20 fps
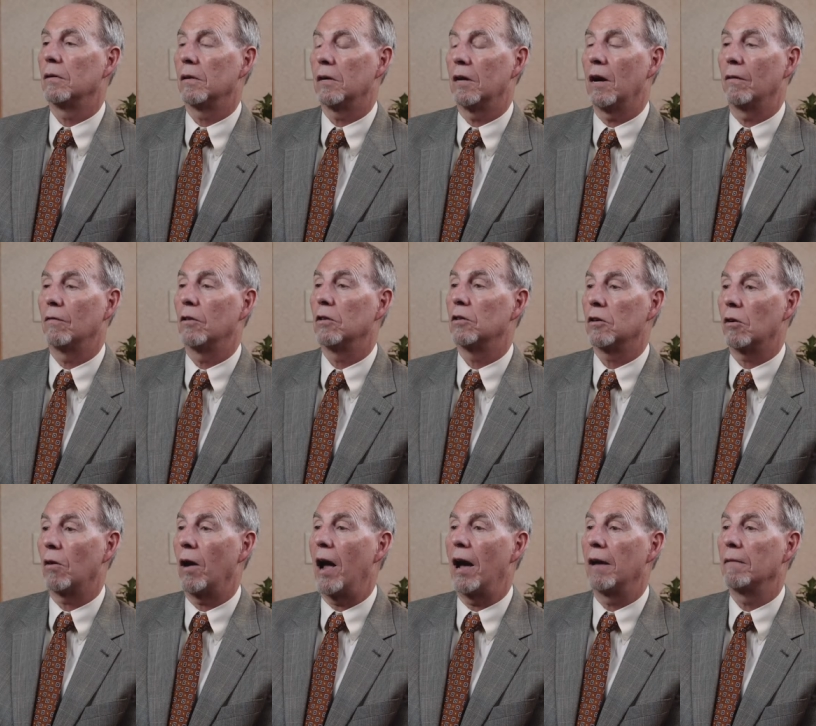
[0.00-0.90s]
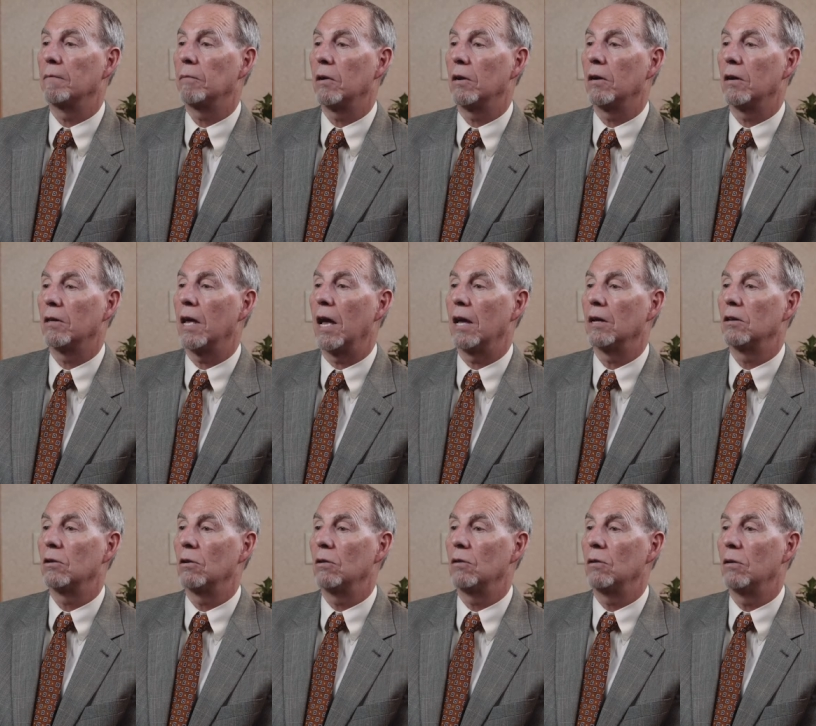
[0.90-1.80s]
coverage crown put on that
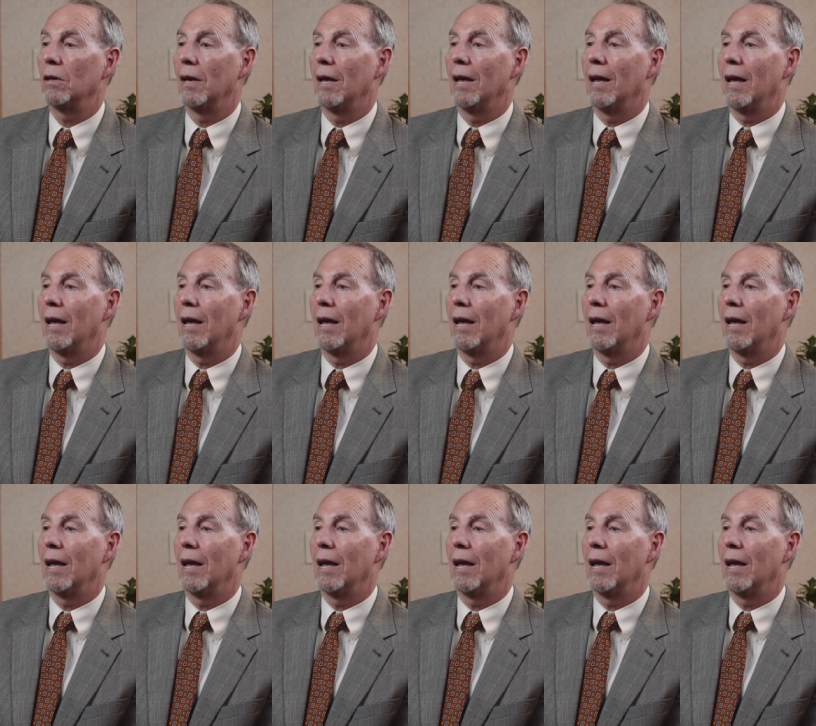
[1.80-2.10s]
tooth